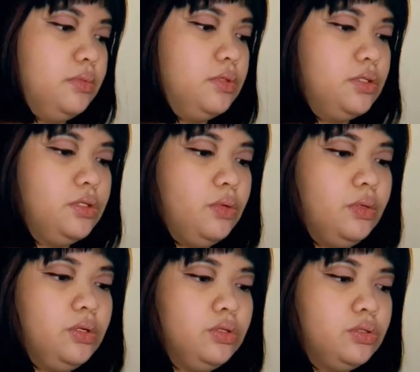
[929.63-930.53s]
just
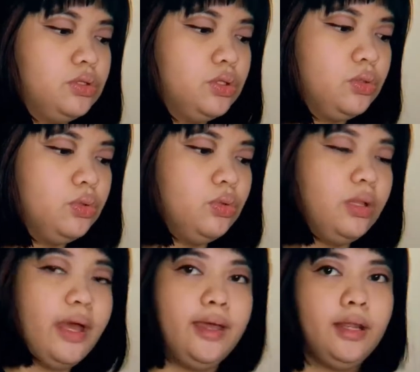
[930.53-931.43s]
going to
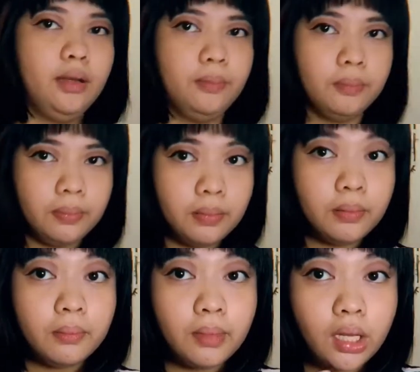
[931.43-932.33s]
light up
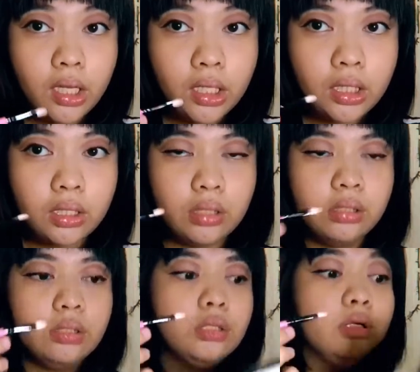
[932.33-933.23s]
my
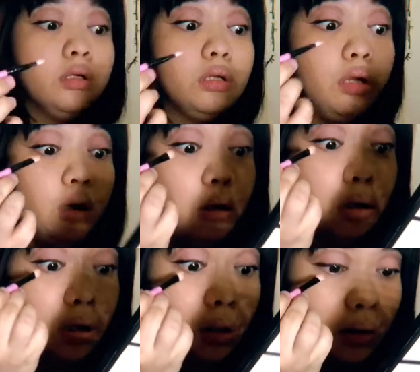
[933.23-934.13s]

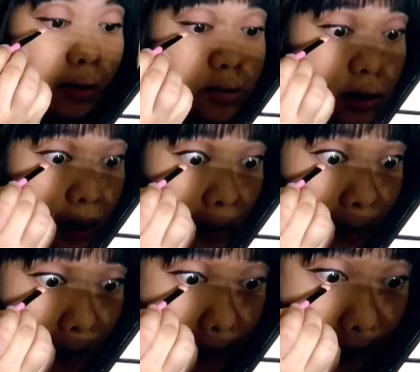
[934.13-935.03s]
uh, lash line.